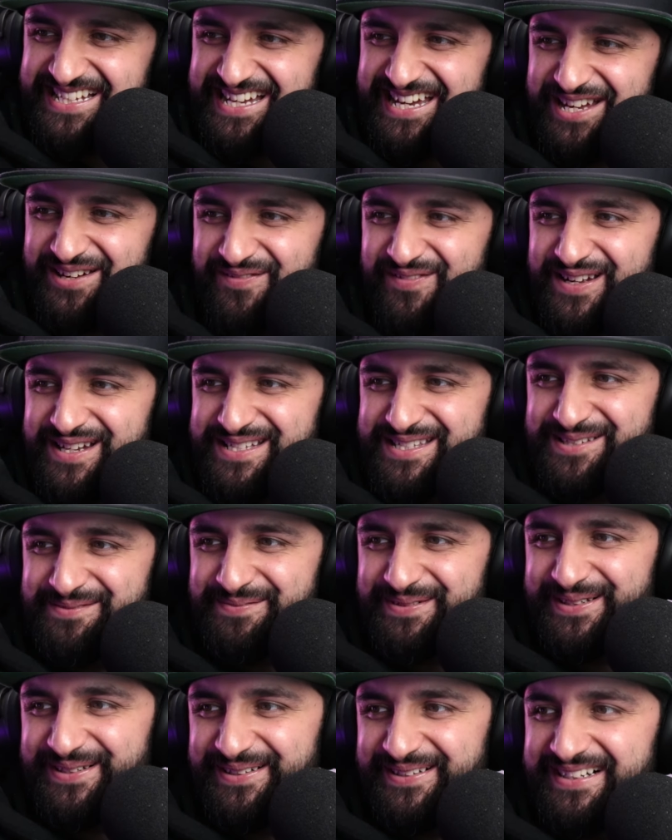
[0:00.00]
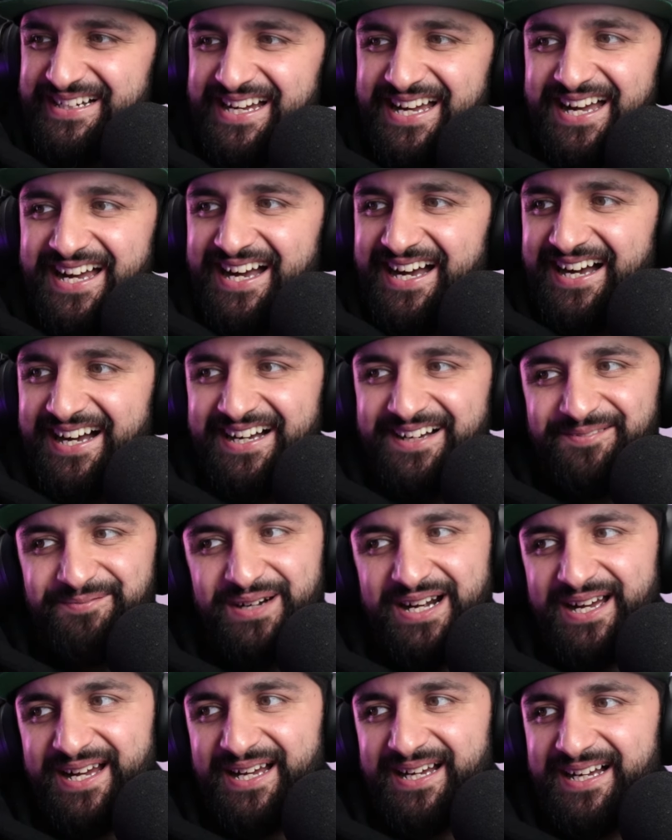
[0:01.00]
Invincible.
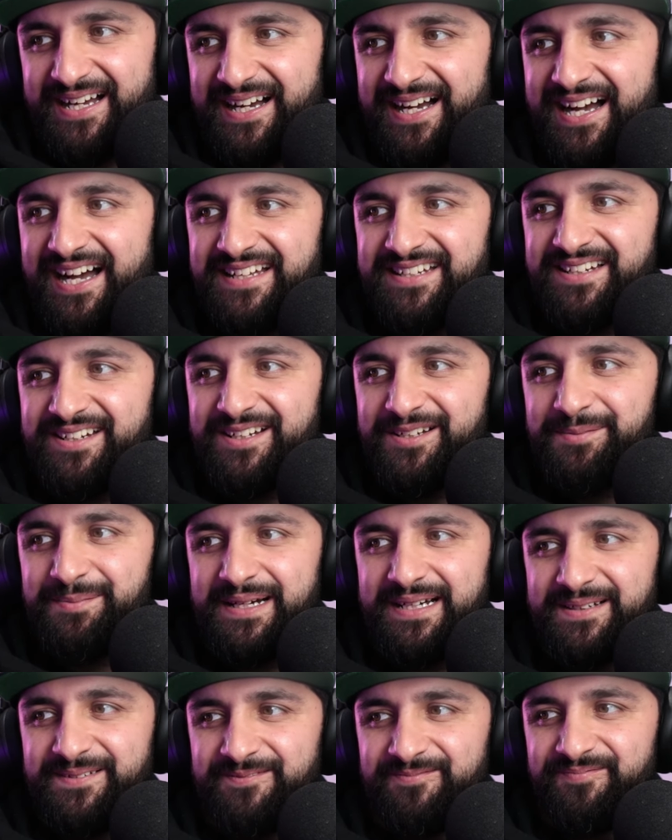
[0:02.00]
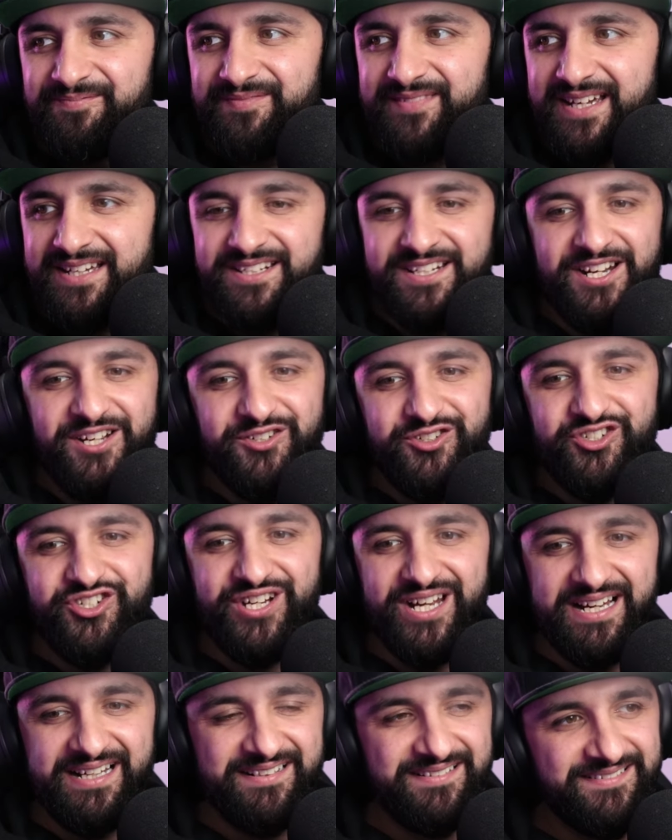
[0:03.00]
Bruh, I don't know, man. I don't know,
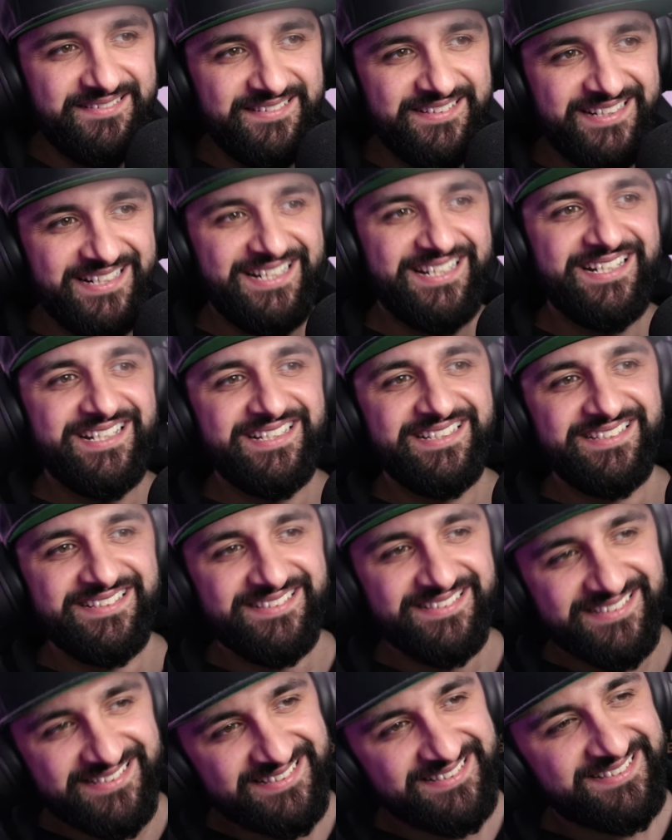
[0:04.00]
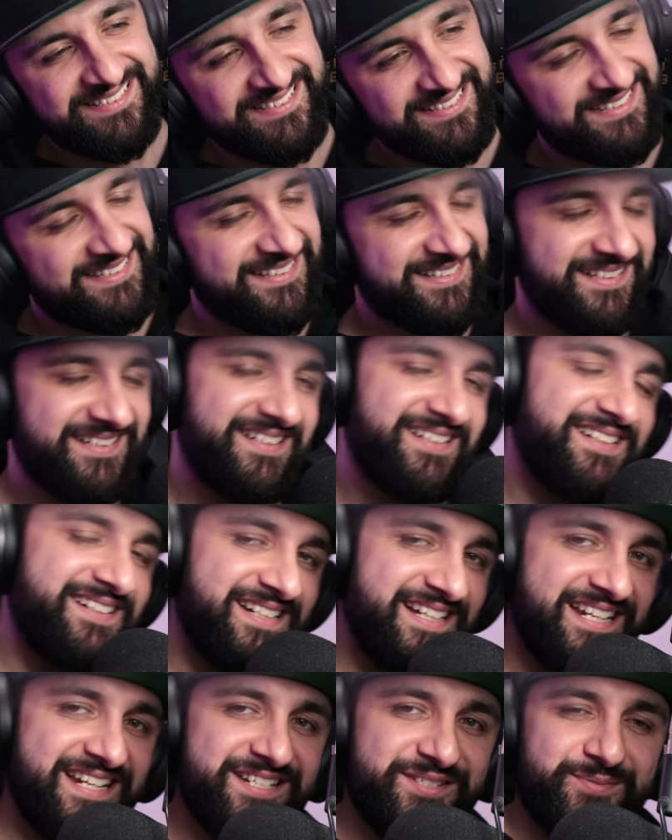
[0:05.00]
chat. It is,
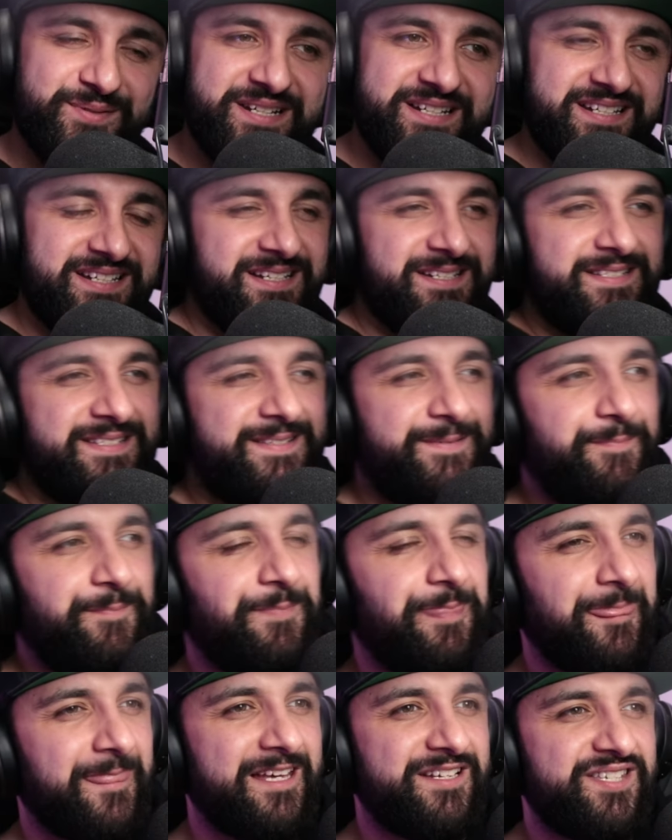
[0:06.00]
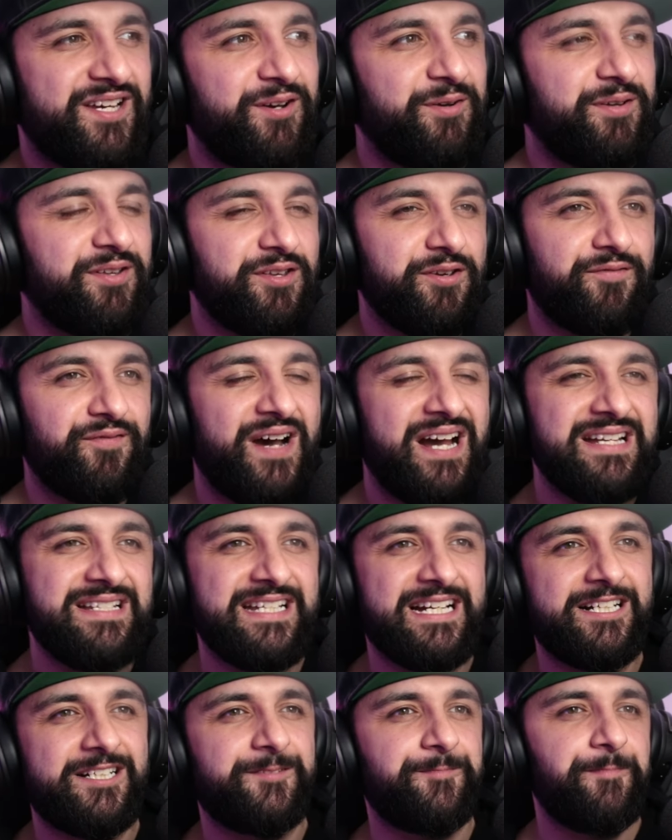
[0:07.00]
it is what it is. So you find
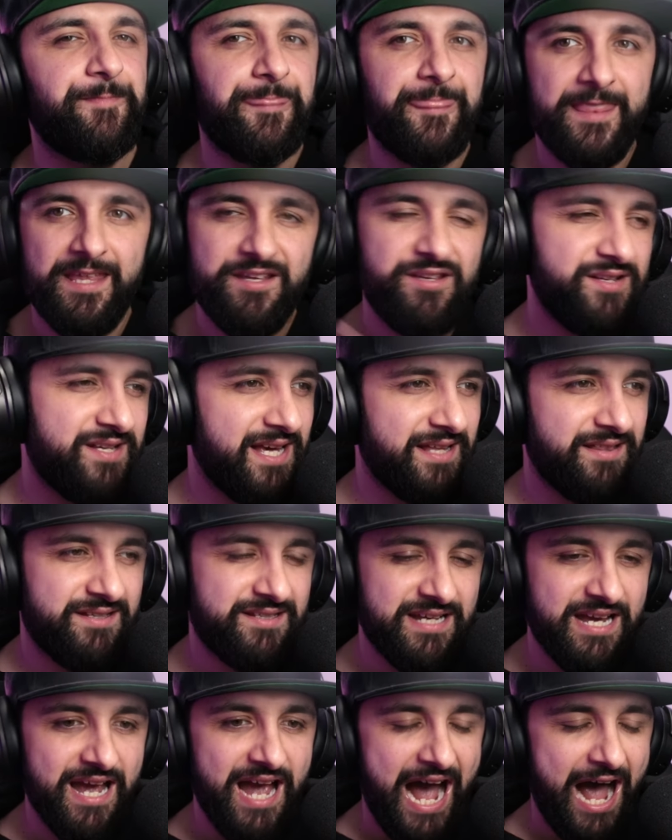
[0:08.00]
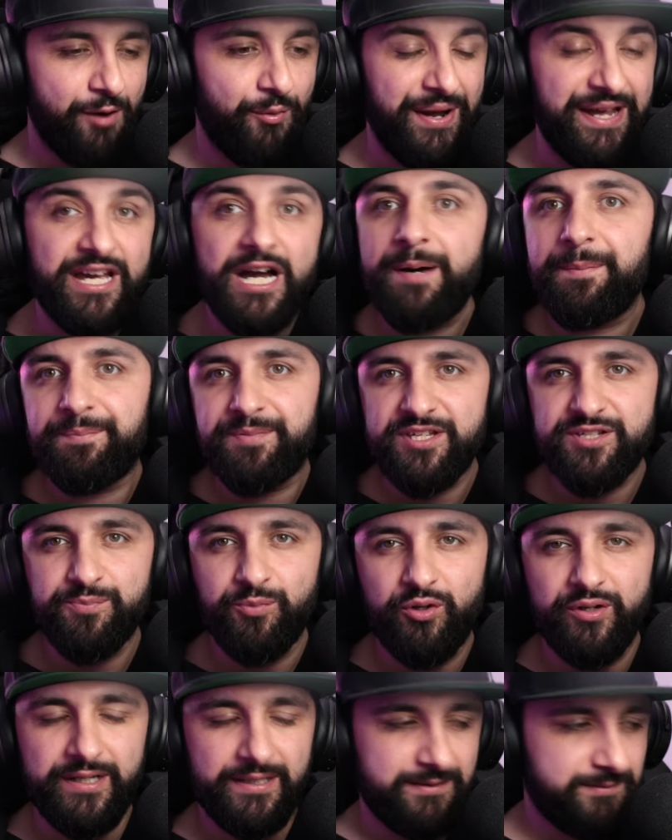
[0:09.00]
out, you get the, I wake up this
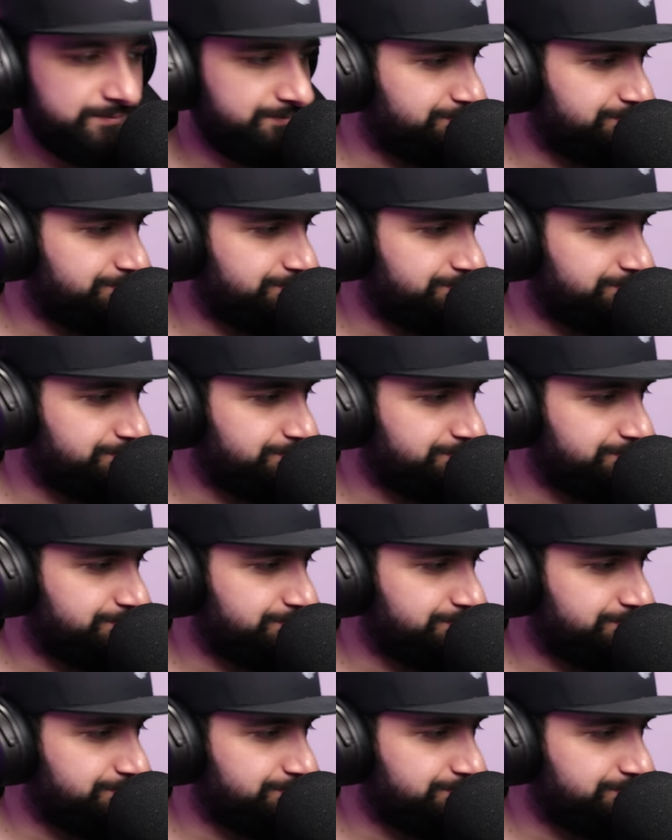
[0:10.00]
morning